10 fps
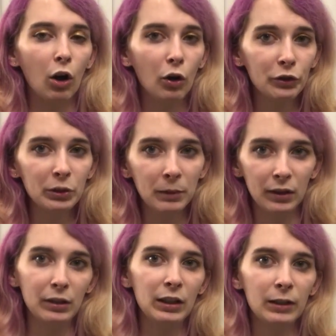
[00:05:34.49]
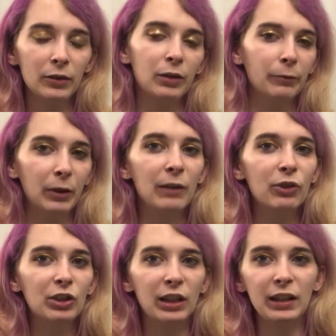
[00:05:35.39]
ultimately, the flavor
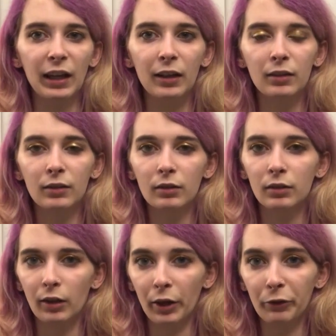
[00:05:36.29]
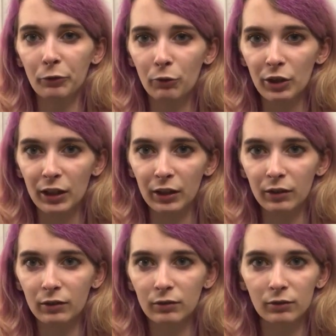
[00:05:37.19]
is going to get a 3